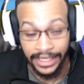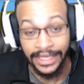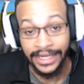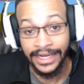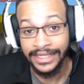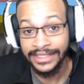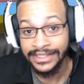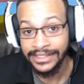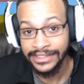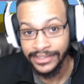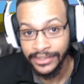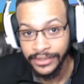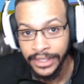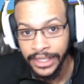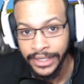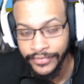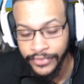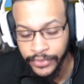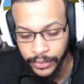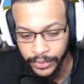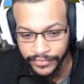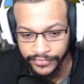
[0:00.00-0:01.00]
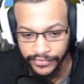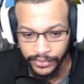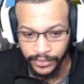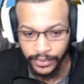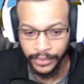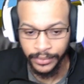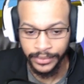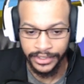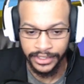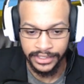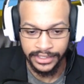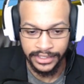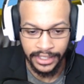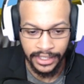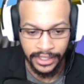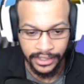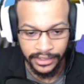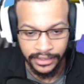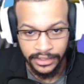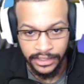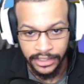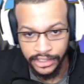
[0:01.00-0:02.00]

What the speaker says: and I'd still have the 1v1 with this guy.